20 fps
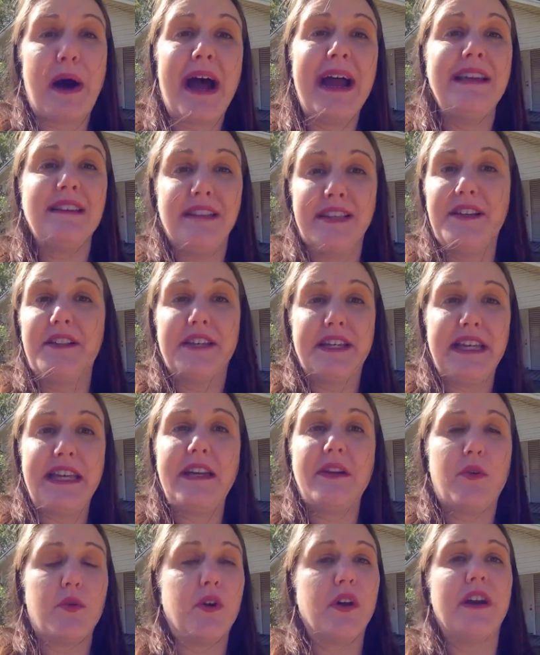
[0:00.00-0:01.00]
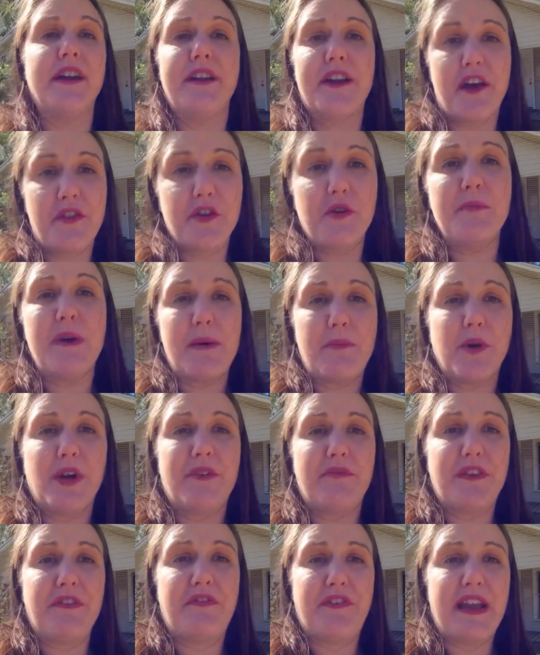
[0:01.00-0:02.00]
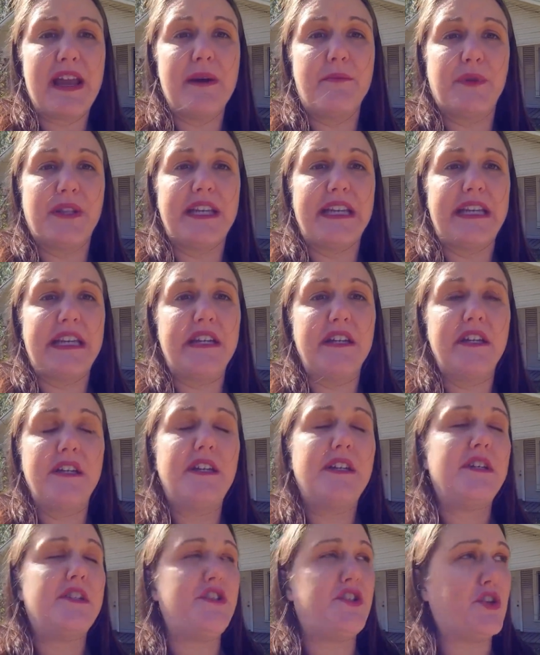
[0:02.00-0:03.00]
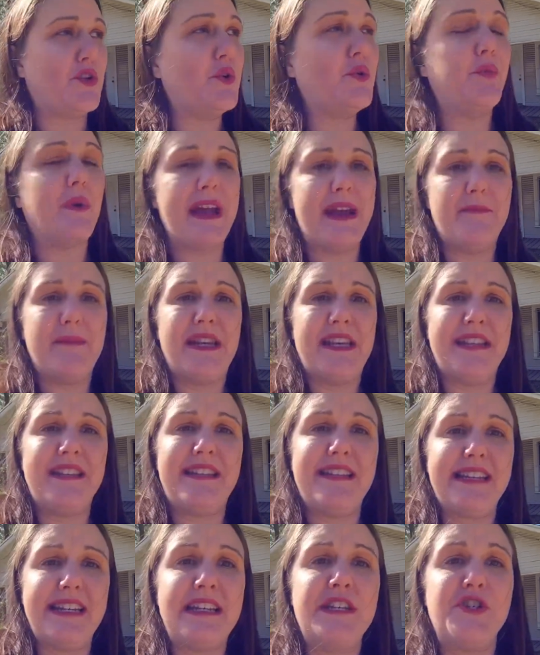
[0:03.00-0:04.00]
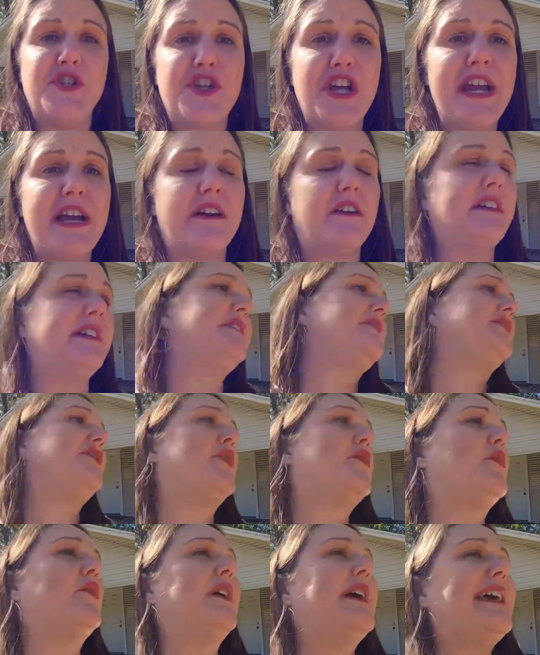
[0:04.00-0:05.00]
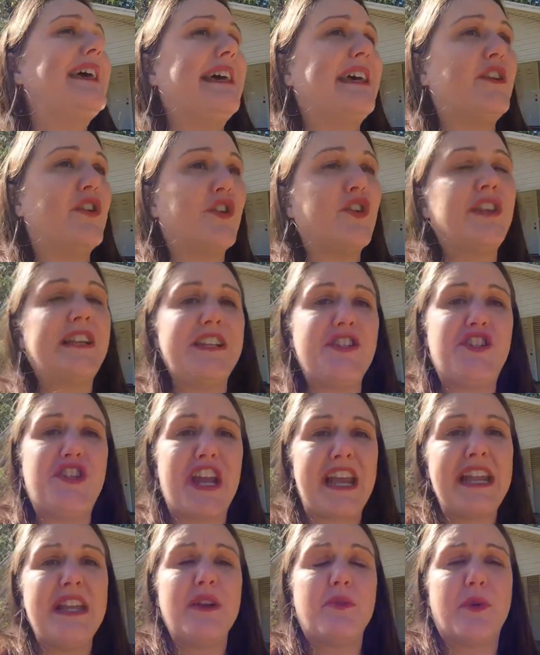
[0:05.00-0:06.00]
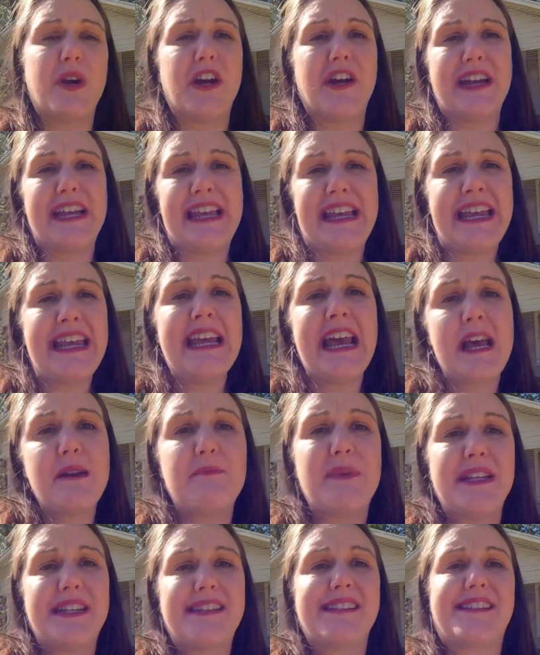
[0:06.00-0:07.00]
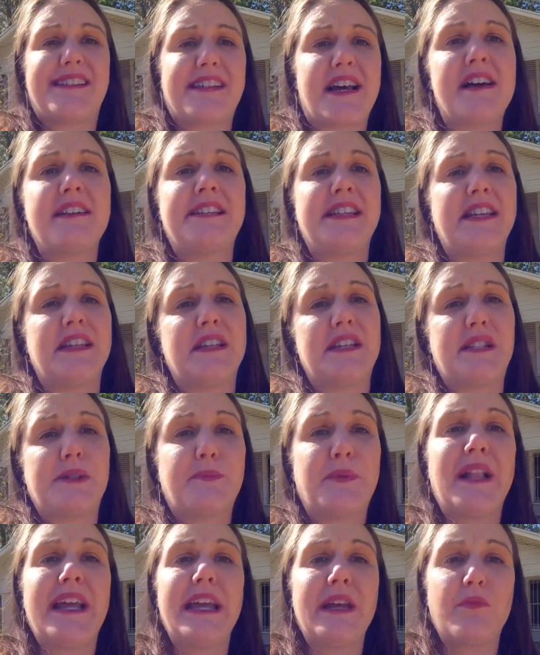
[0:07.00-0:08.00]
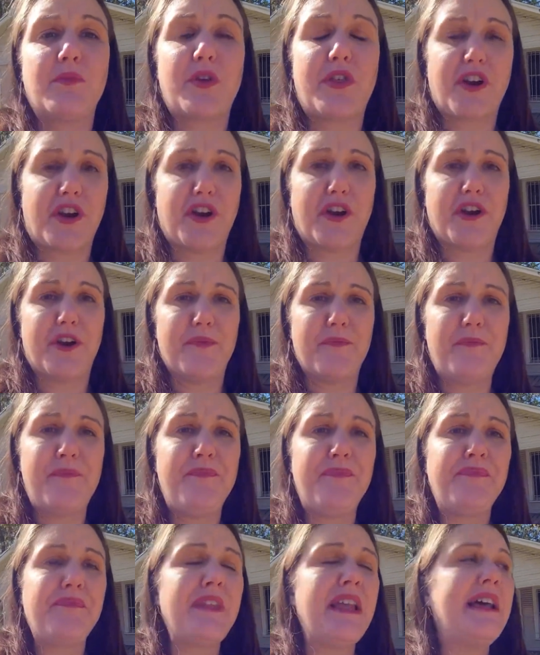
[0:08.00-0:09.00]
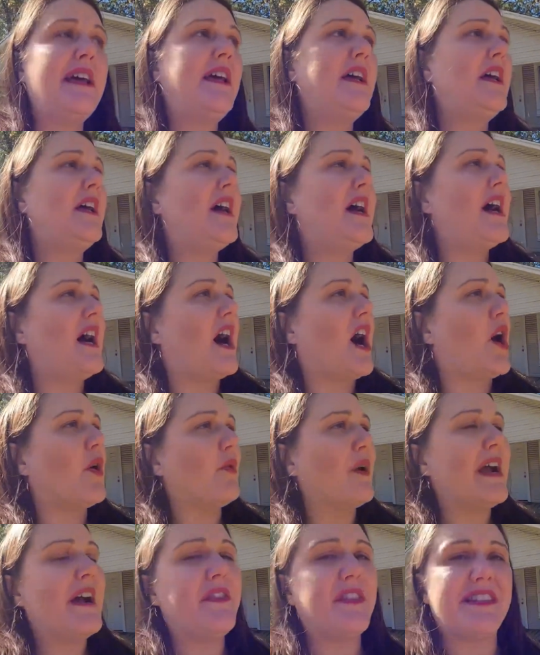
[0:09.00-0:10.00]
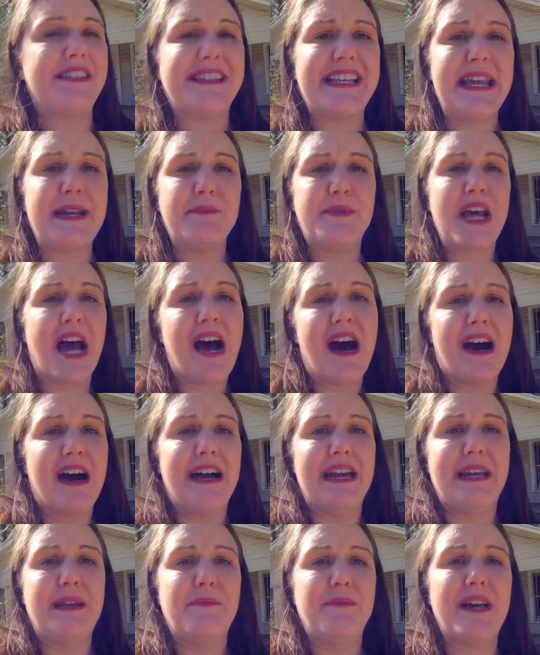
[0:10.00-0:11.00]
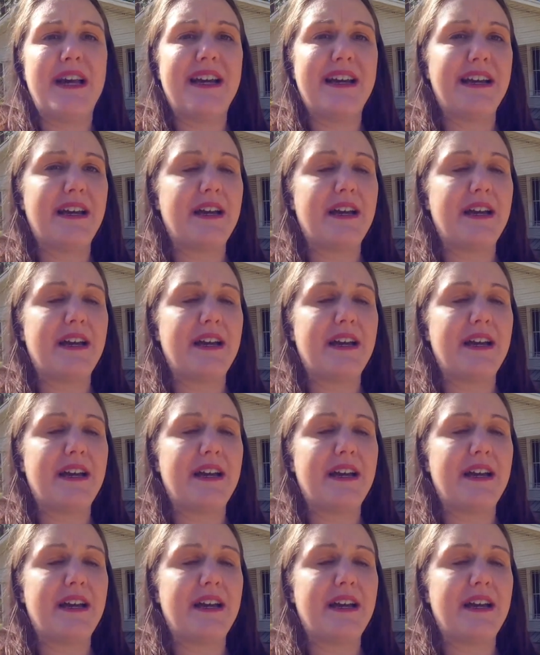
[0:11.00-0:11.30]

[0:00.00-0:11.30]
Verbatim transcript: by Lillie or another member of the family to Raymond in jail. And so in early January, he had been discussing this plan with her. Around the same time,